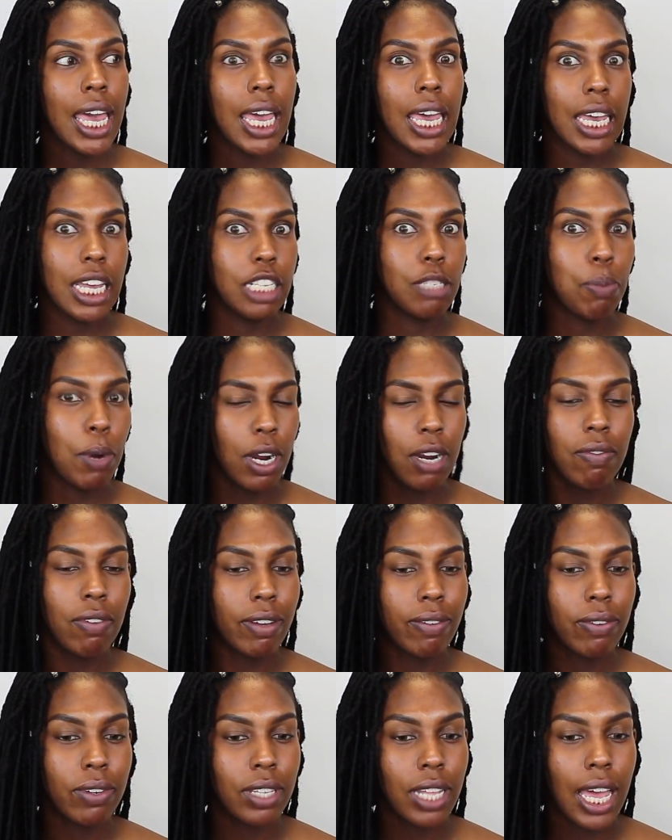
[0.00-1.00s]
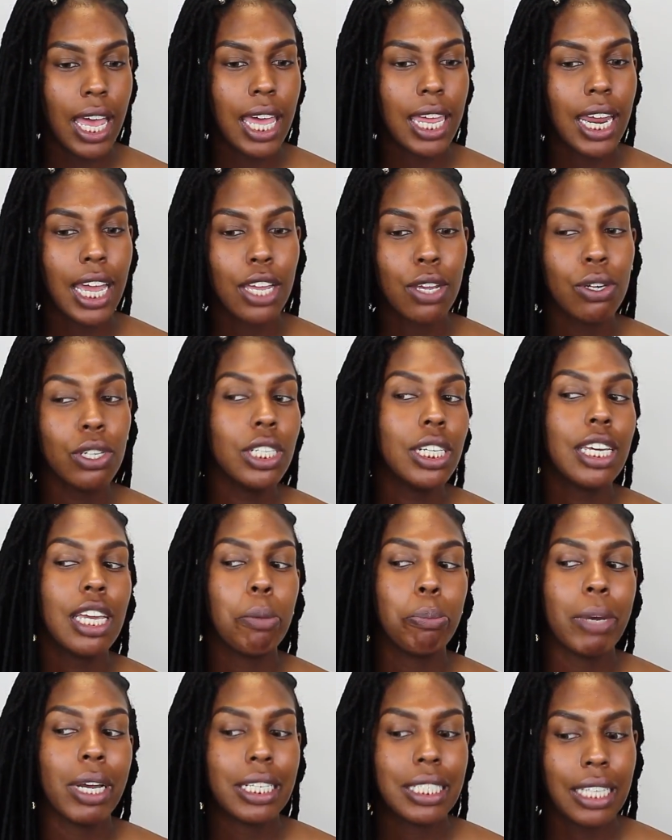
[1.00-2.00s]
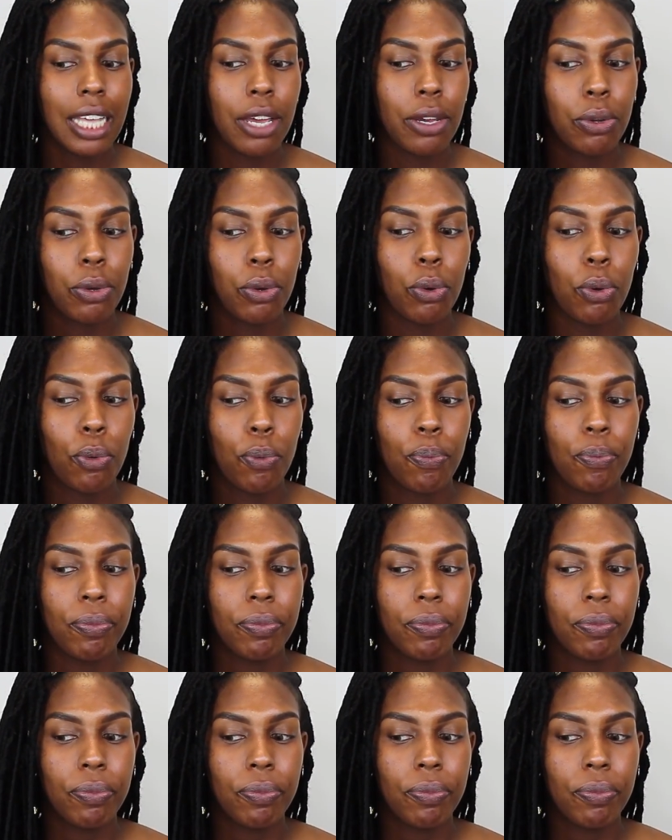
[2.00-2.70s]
it's perfect for that. And I usually get my cycle,